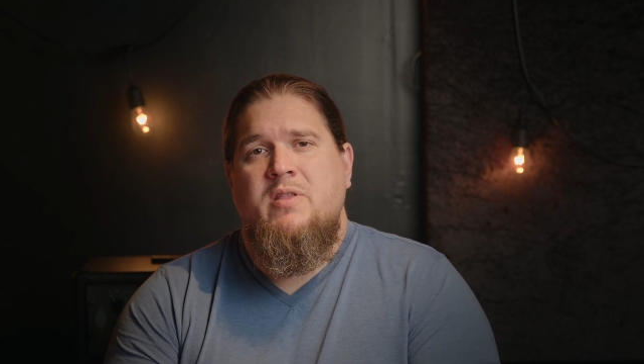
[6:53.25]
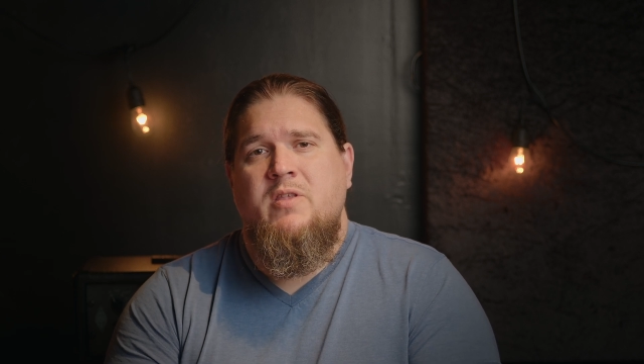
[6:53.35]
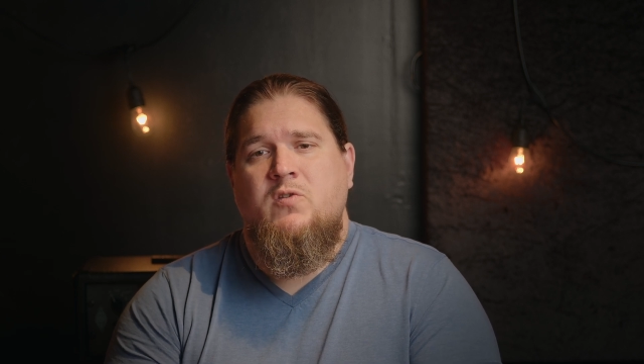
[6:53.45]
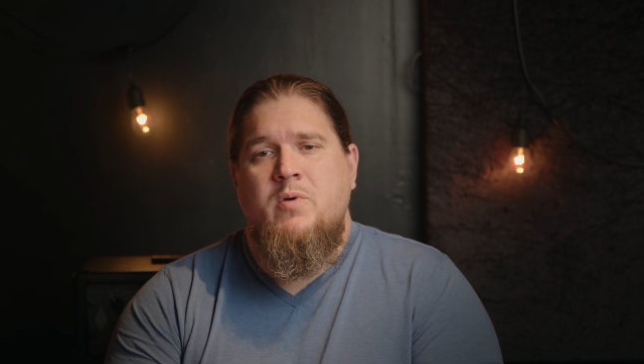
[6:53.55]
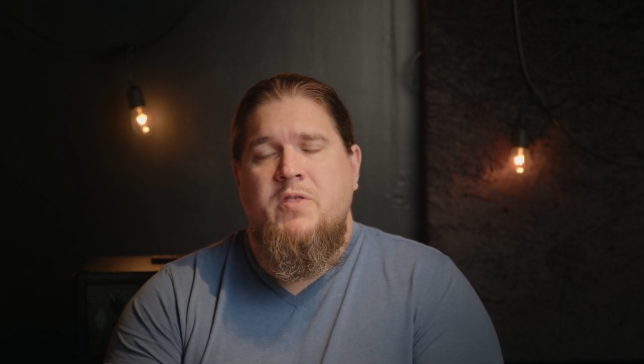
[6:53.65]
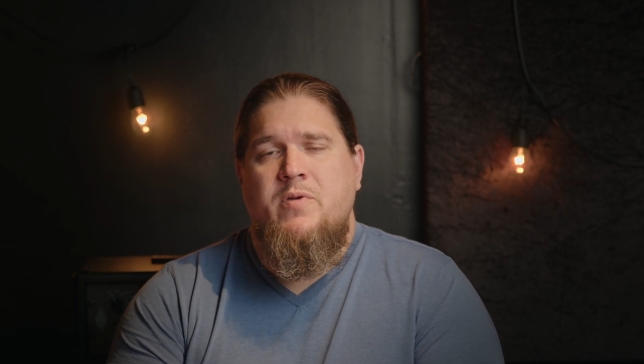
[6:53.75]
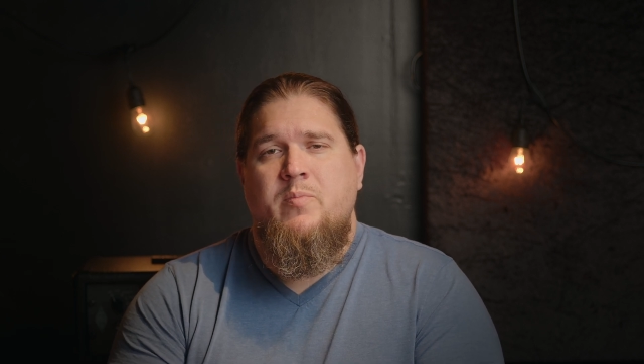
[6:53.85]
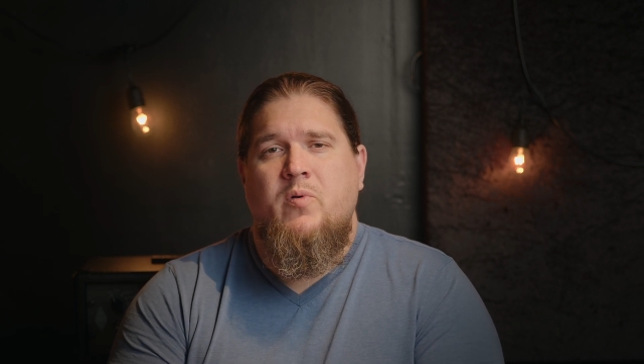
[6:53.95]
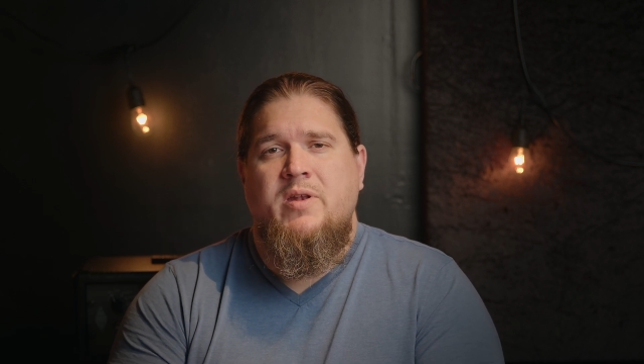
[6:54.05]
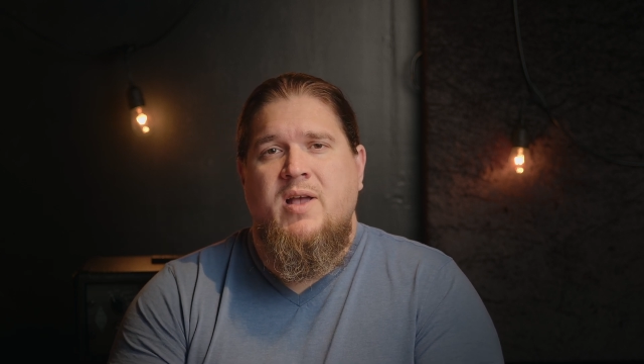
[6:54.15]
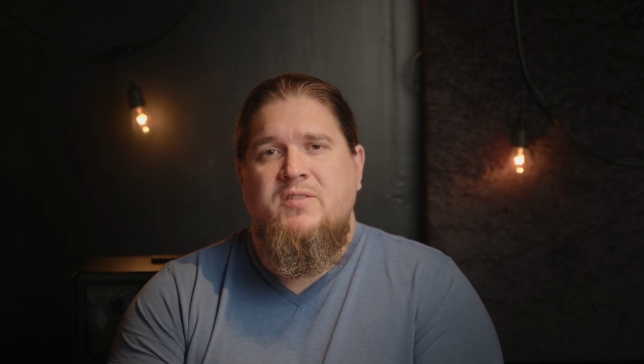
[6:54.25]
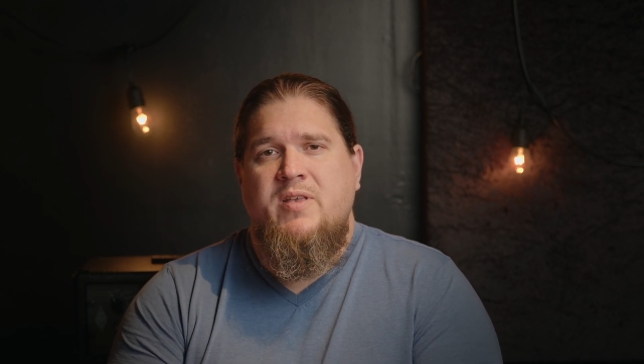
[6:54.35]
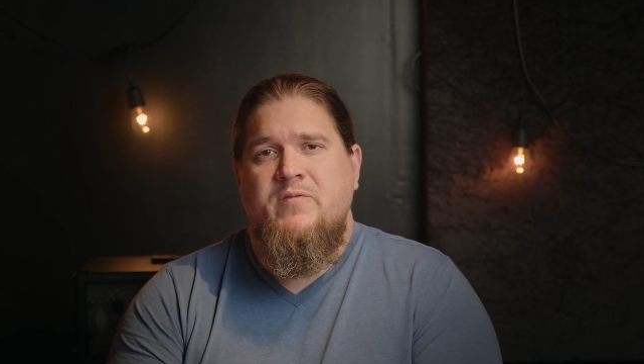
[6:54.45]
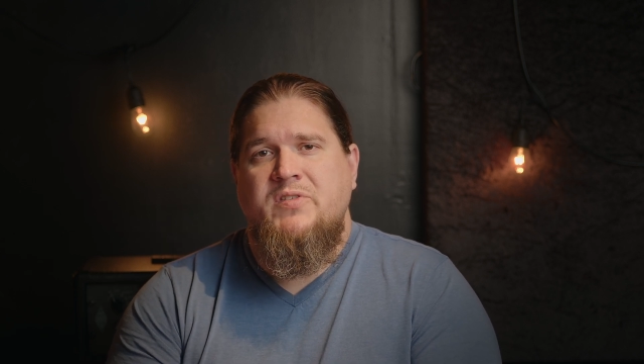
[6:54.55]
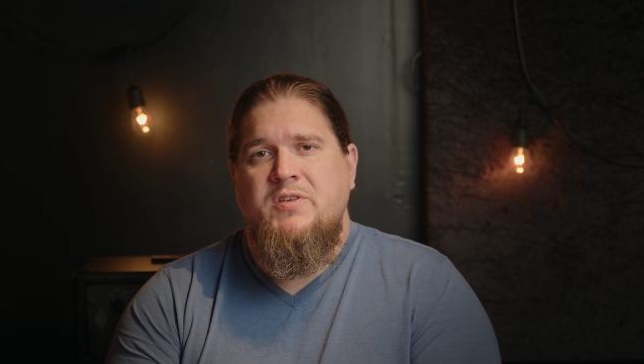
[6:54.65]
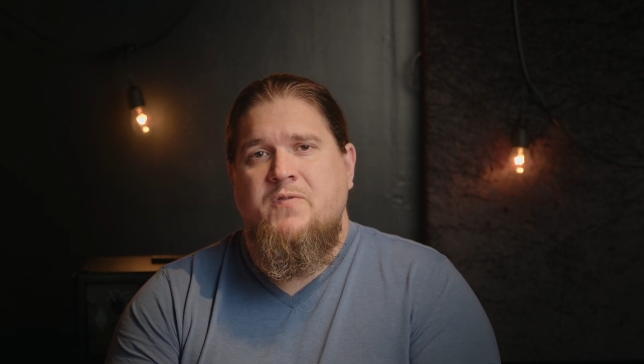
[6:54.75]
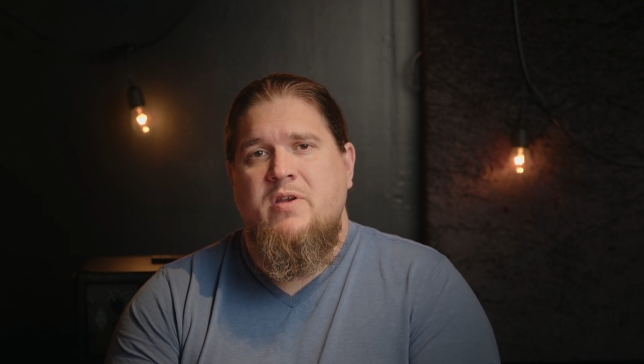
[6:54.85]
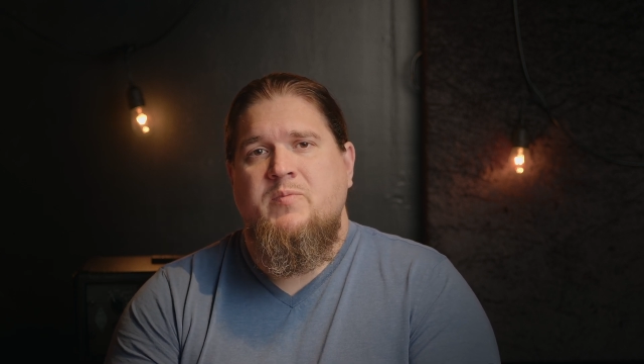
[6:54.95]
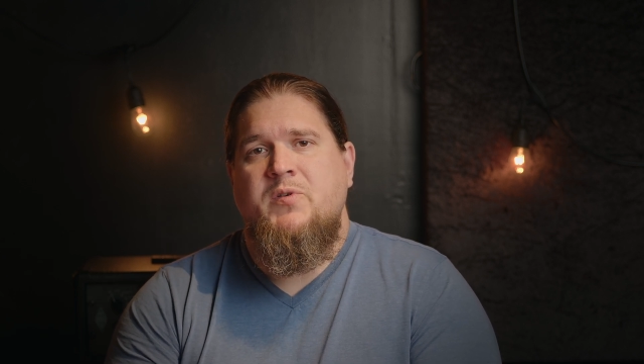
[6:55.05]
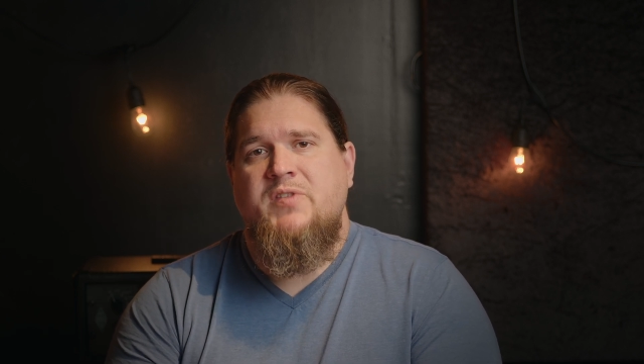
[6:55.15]
in the 23.976
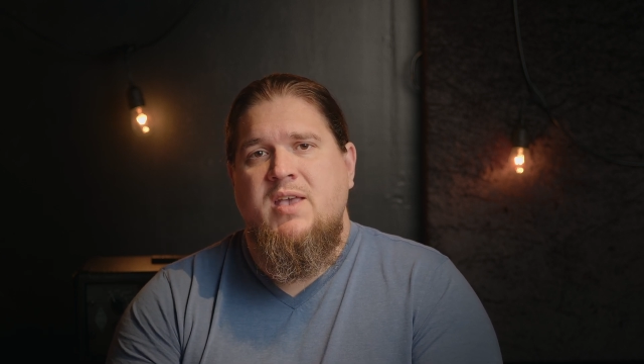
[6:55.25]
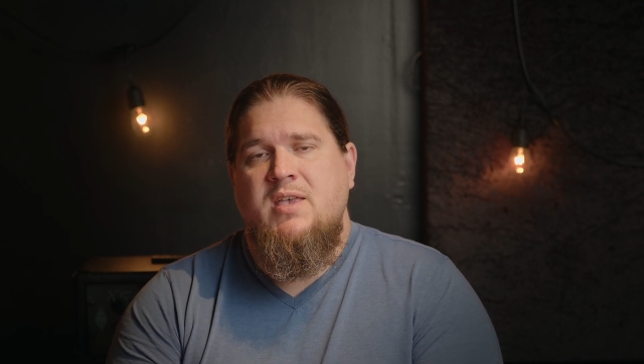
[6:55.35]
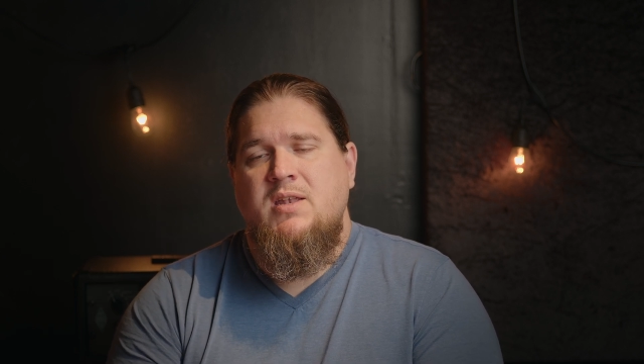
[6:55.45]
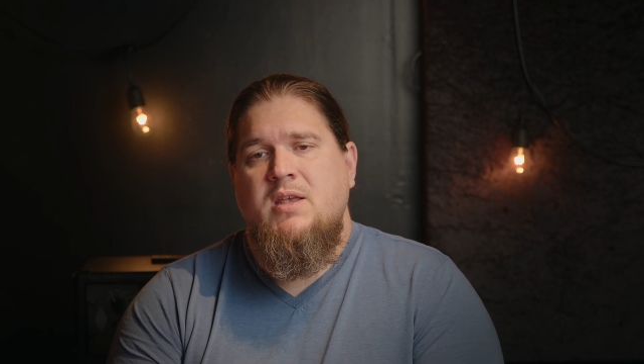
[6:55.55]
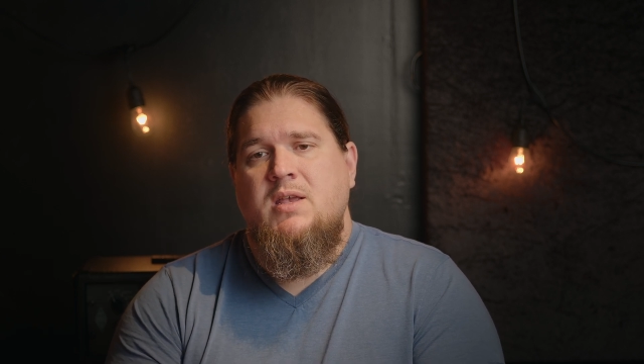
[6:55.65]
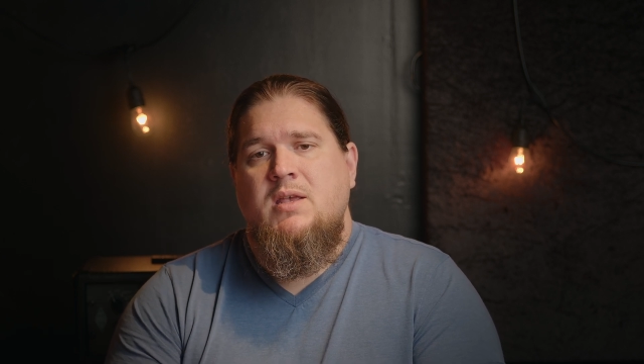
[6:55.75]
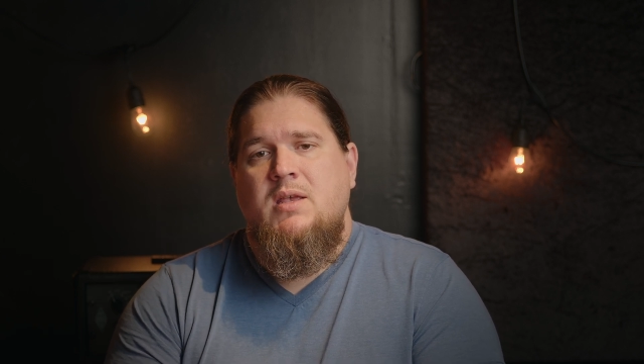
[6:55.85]
frames per second,